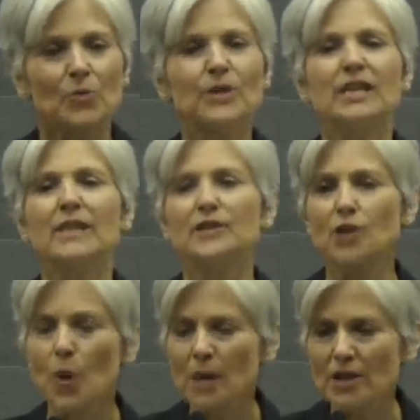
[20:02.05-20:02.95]
We save
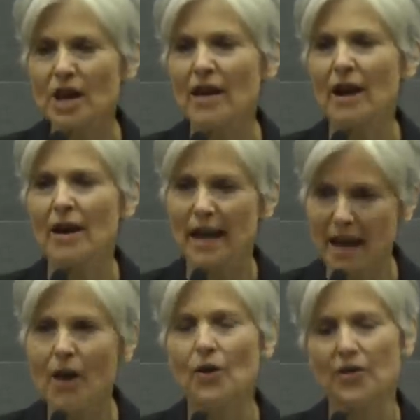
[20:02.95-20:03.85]
so much on our
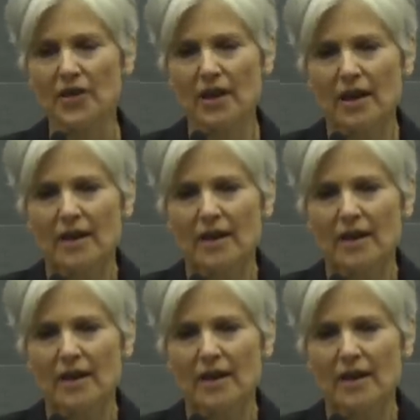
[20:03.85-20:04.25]
health